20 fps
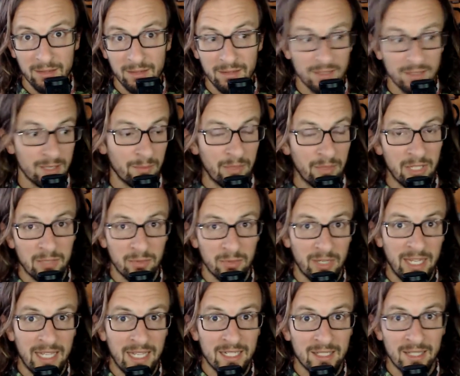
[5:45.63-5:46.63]
Some things will
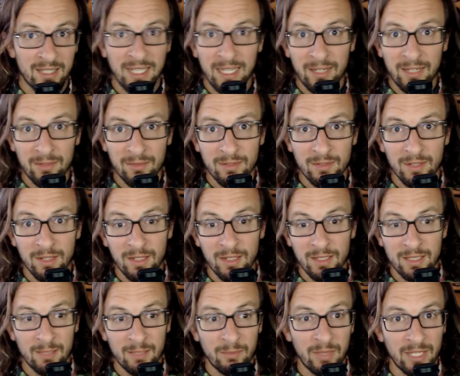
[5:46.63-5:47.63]
cancel out,
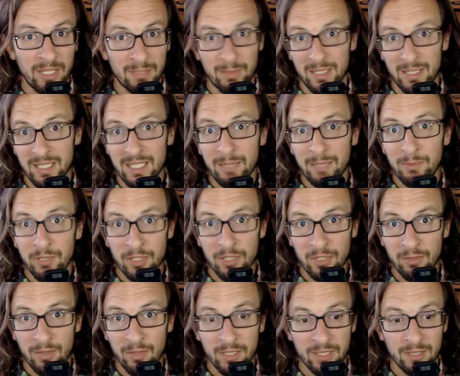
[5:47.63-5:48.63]
some things may skip a
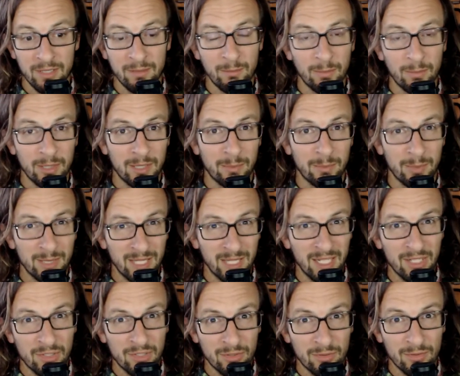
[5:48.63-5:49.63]
generation, but the
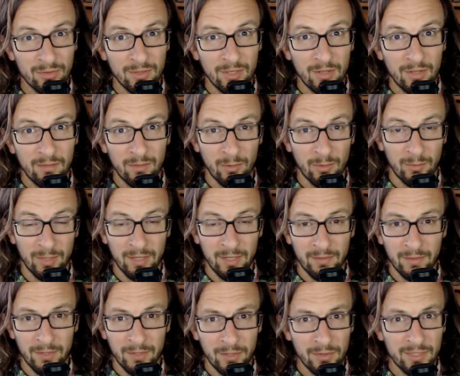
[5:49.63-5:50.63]
potential for
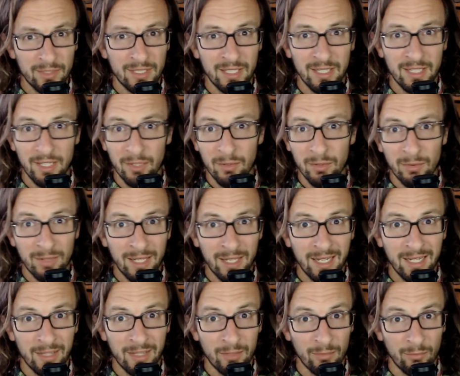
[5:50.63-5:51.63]
whatever you see that you don't
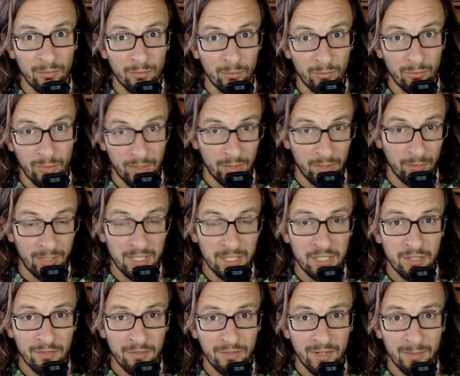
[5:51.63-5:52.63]
like in the in the rest of
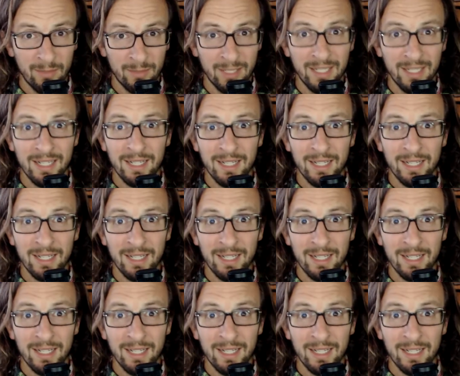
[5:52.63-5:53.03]
your family